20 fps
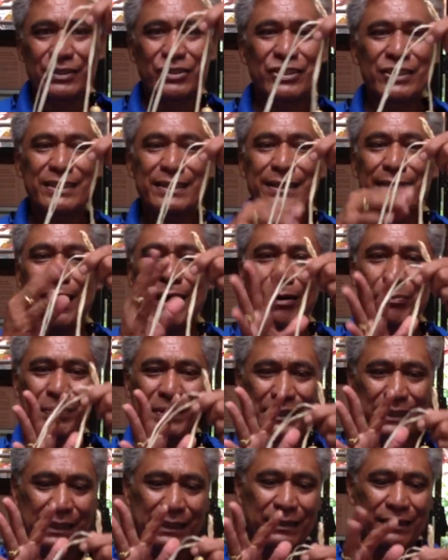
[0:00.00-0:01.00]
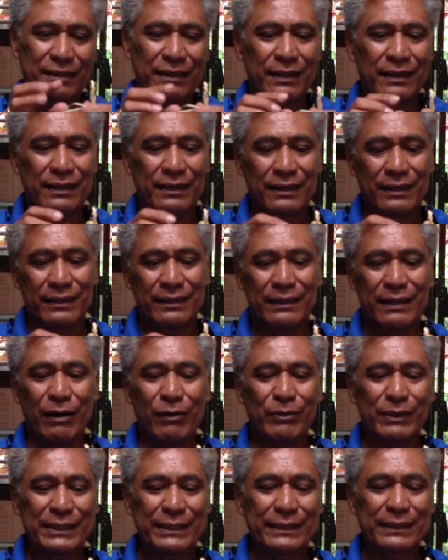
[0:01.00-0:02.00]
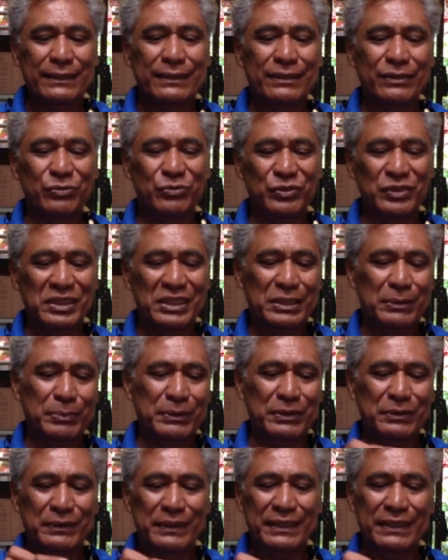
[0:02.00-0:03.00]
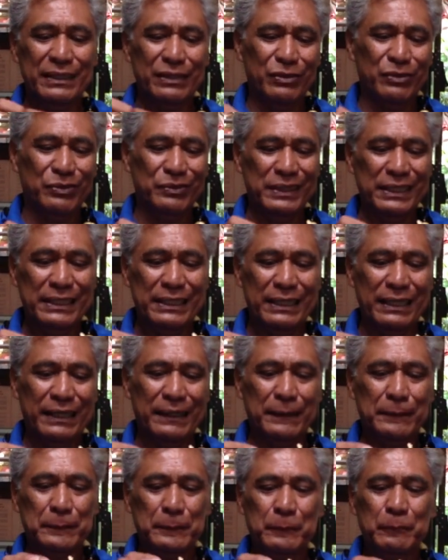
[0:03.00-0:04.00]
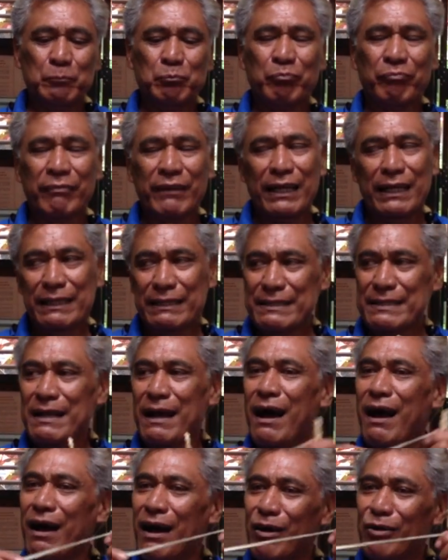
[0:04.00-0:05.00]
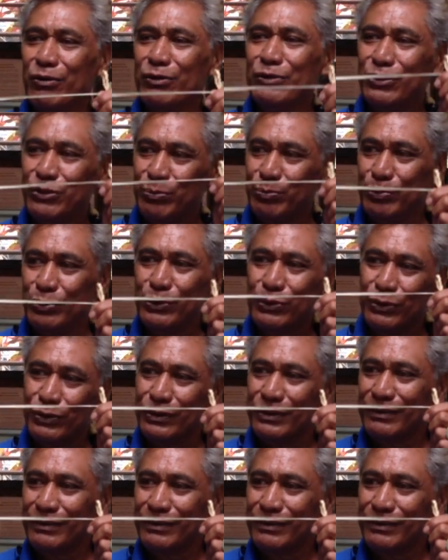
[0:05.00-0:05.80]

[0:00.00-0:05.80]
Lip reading: She's the opposite. Now, what's the difference between the three? Is how you pull.